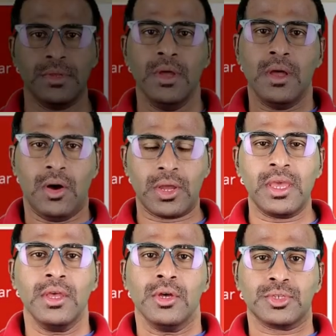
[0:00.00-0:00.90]
Okay,
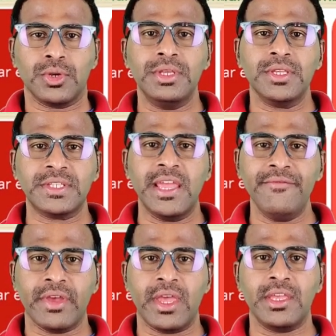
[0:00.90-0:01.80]
so in the same
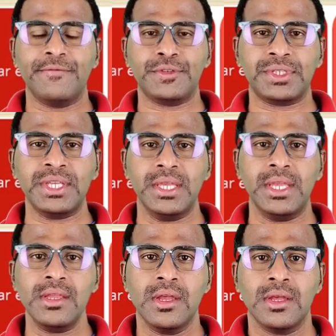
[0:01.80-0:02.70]
way, if you
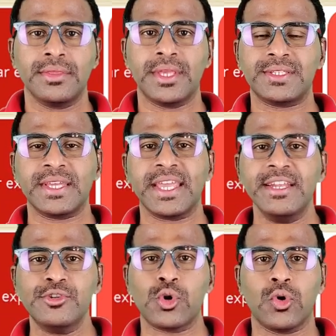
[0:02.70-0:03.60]
see the second
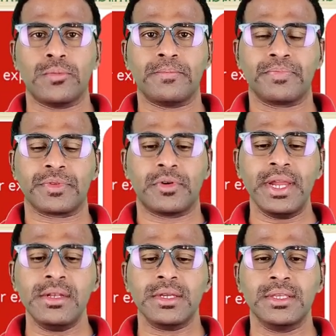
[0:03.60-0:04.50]
row,
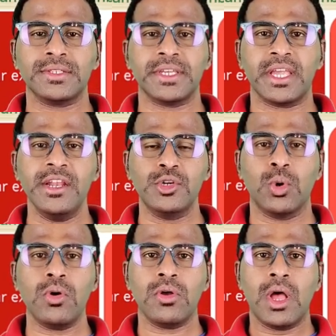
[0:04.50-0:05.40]
right? In the second
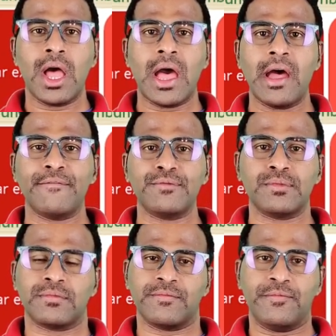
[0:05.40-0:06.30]
row, I have
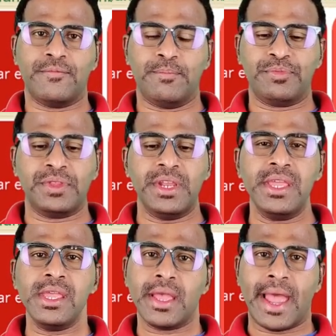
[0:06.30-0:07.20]

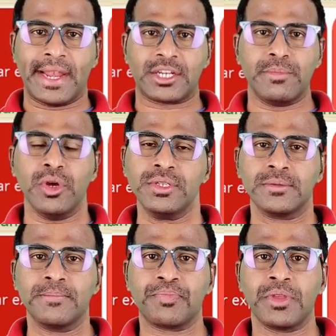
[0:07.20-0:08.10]
3 attributes.
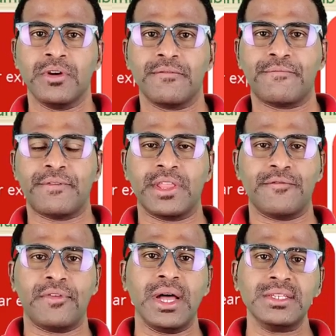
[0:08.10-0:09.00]
For the
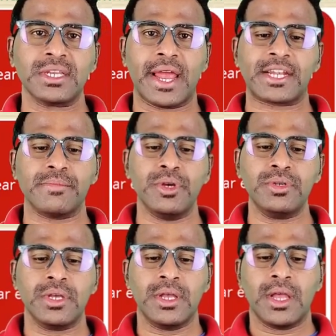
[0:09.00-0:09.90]
first
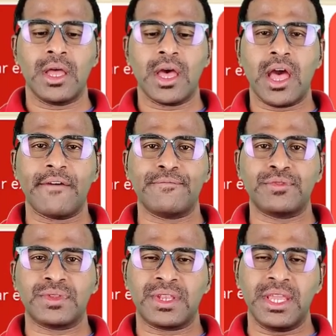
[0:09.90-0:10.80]
attribute, I have
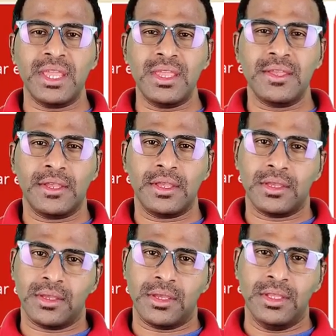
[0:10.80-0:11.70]
3
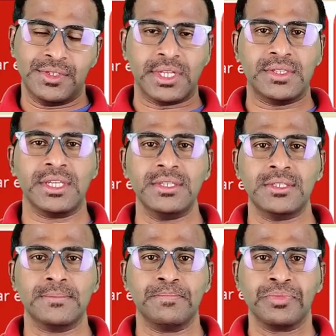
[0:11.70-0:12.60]

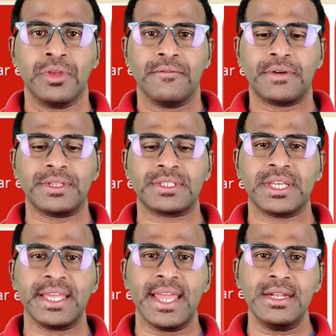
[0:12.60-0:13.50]
instances. For the
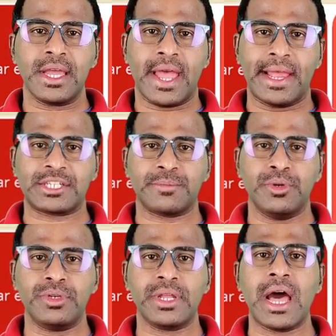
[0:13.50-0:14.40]
second
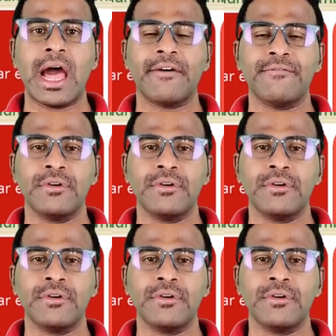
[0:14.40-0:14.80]
attribute, I have